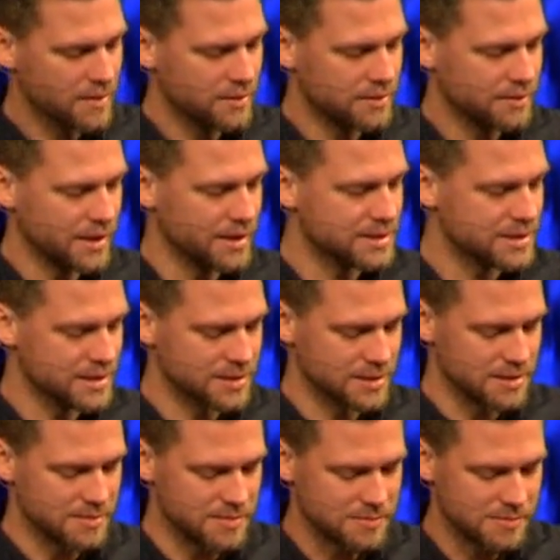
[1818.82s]
Now, this isn't
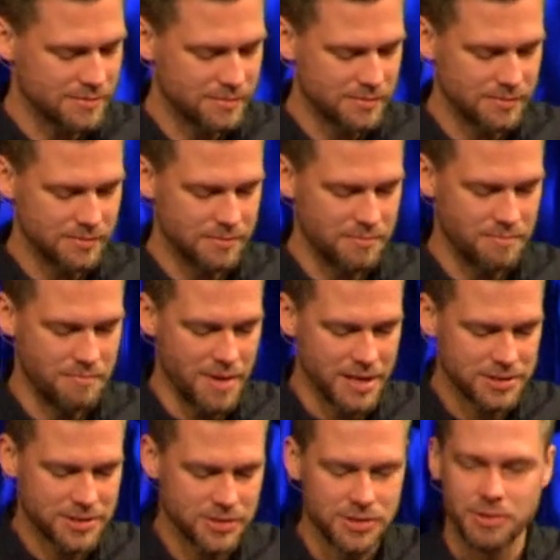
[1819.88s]

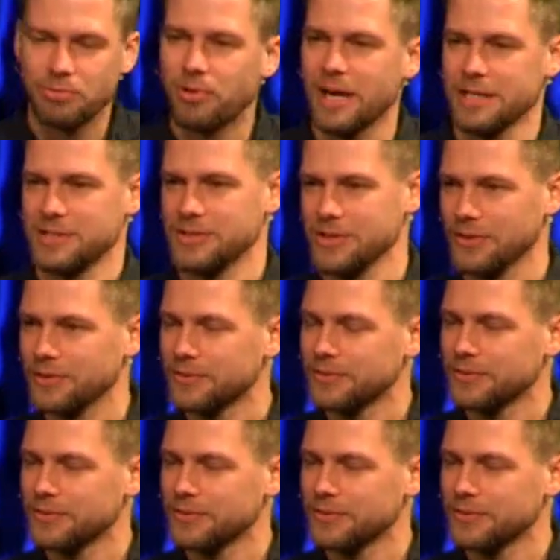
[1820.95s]
meant to depress you.